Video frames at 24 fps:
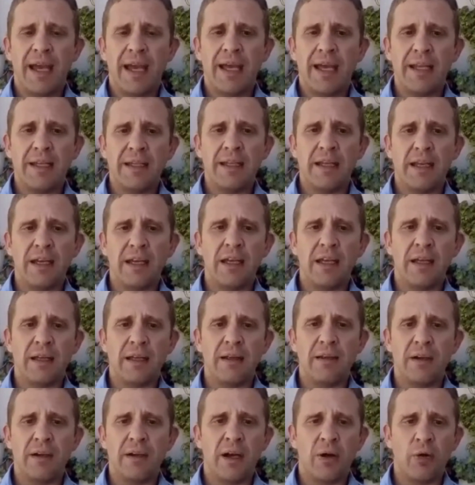And
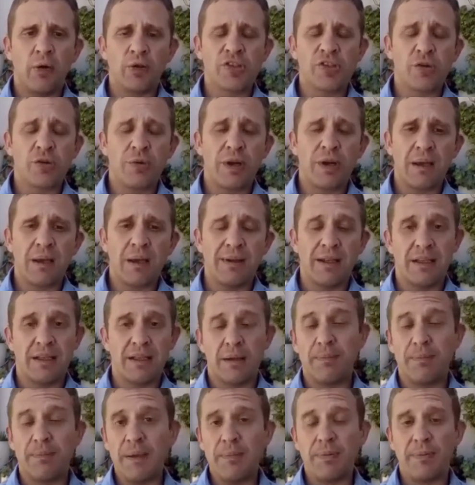I also recommend
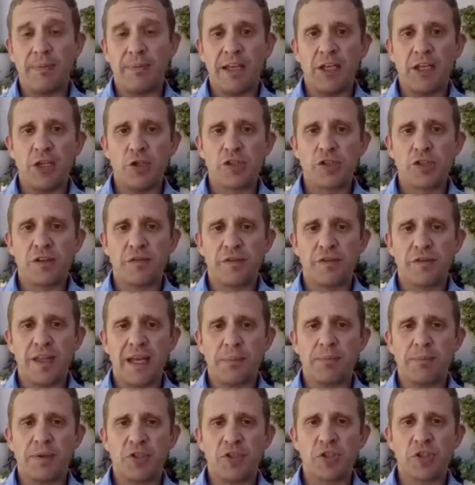that people make use of
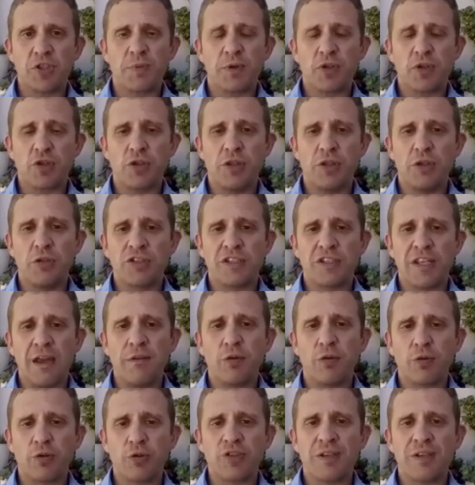that, but just make sure you
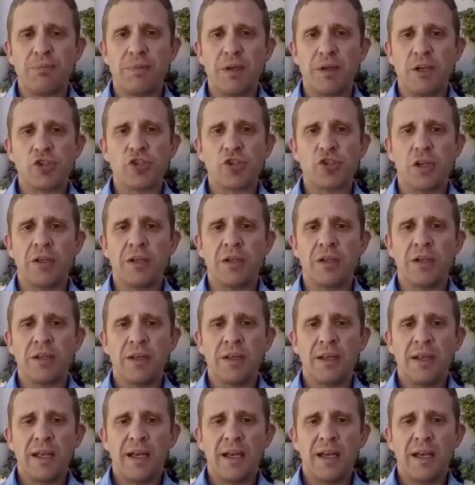save your submission